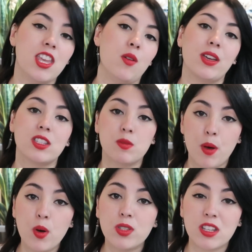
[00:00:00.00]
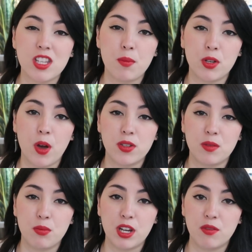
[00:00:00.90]
you expose a double
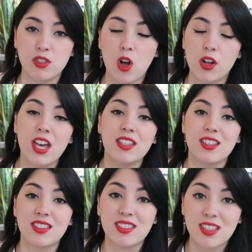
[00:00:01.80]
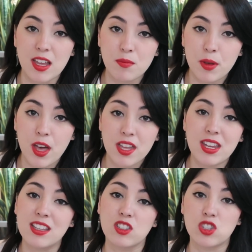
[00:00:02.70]
coated breed of dog to
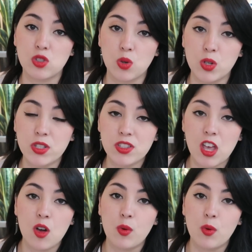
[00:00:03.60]
sunburn and sores,